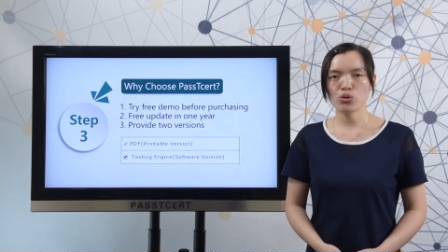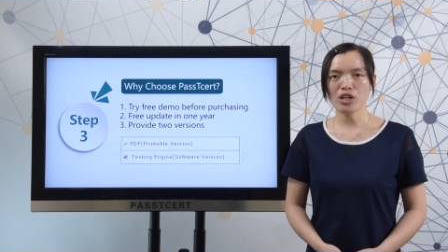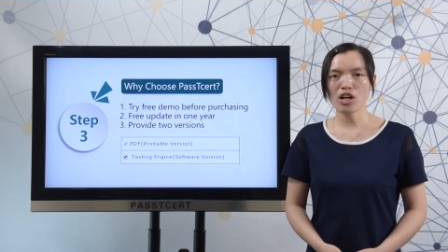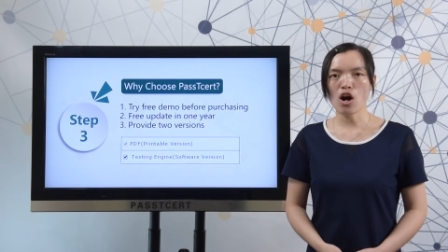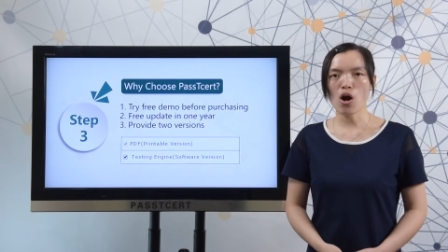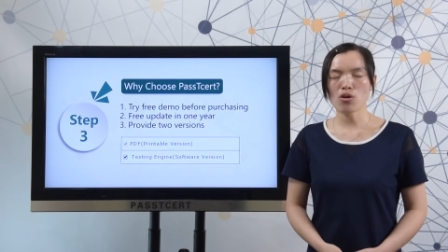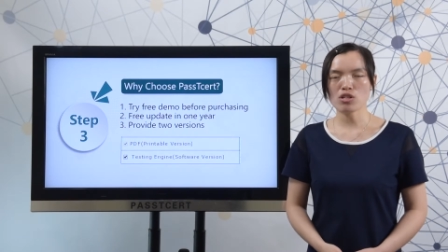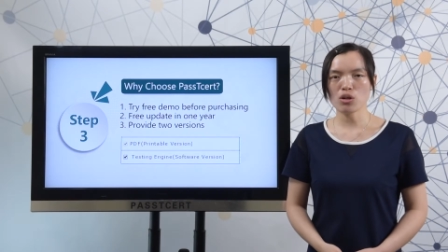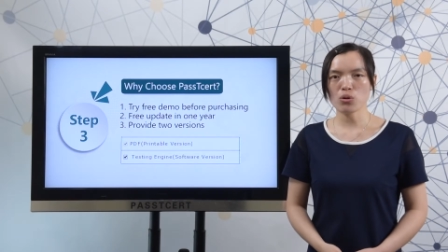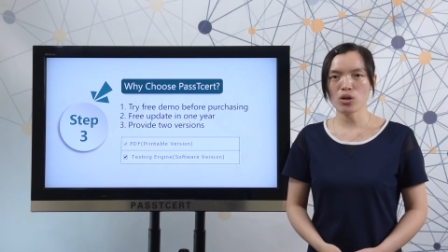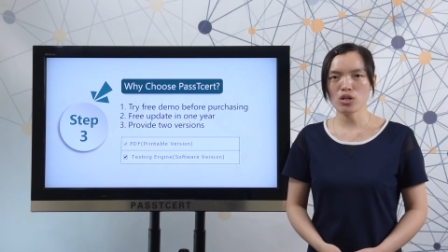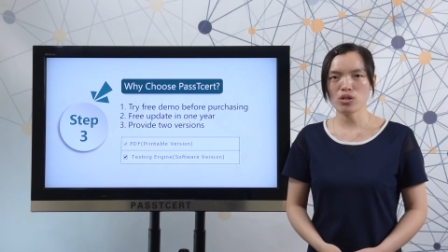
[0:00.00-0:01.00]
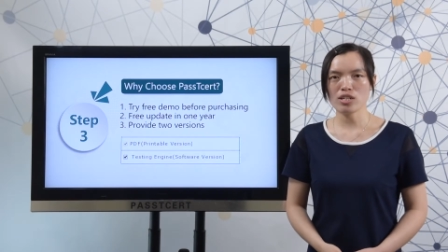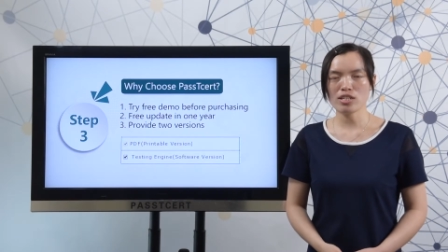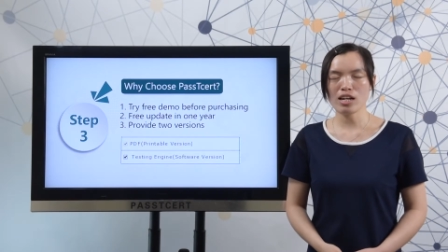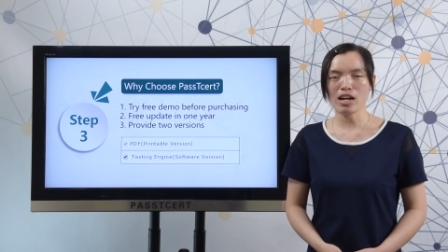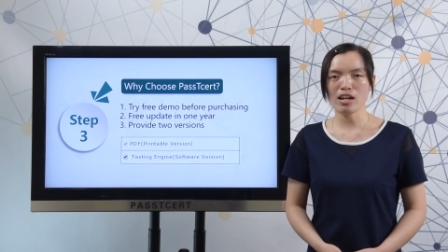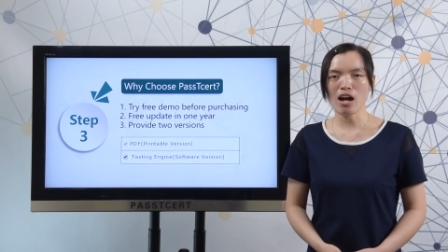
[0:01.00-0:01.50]
read all the
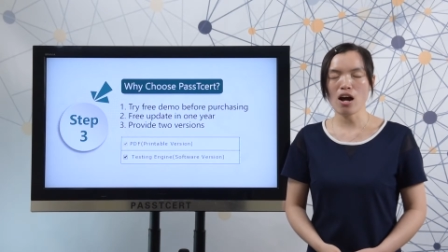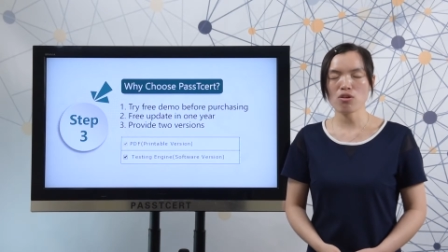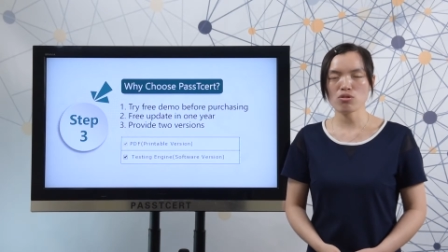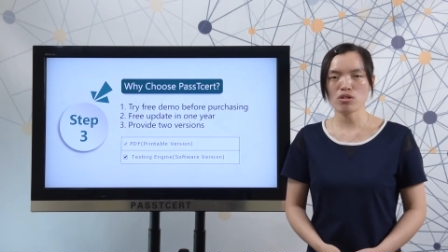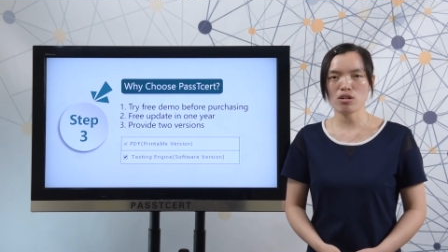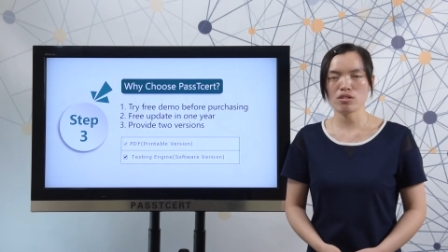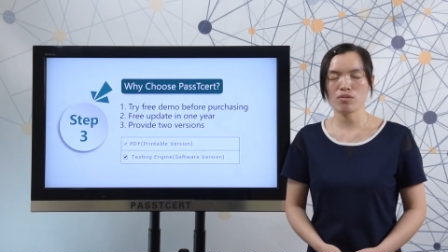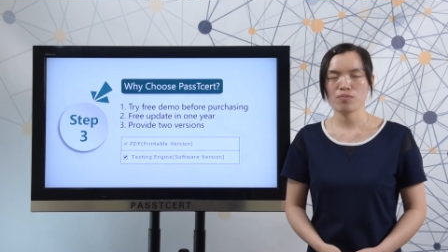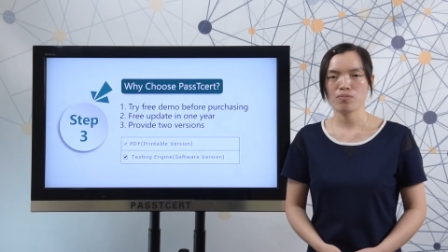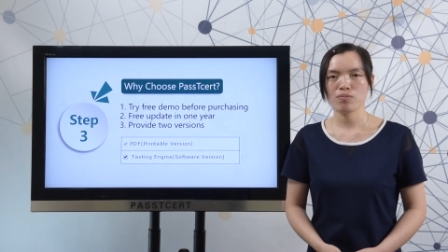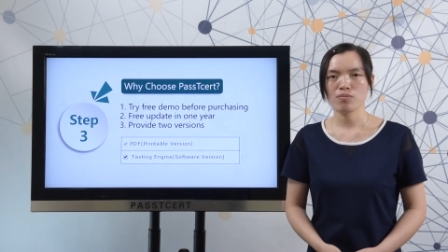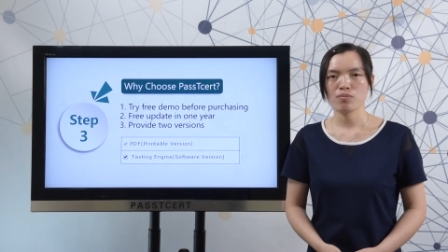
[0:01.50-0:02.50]
questions and answers.